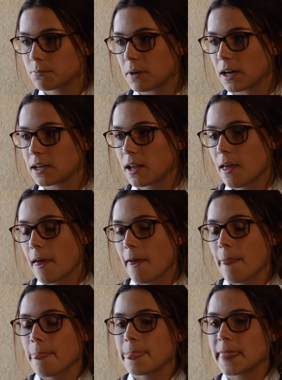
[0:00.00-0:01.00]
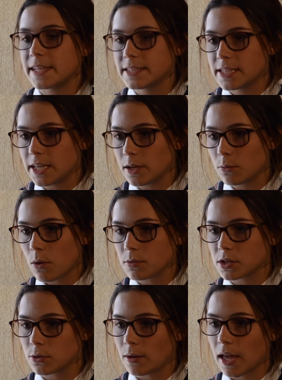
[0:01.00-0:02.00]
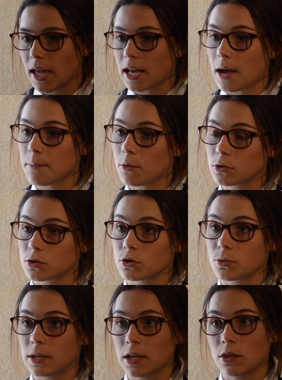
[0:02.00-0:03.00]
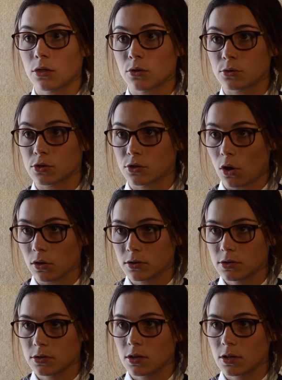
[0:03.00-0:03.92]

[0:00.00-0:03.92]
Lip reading: But this year what we're doing, and I'm also doing it through Scholars,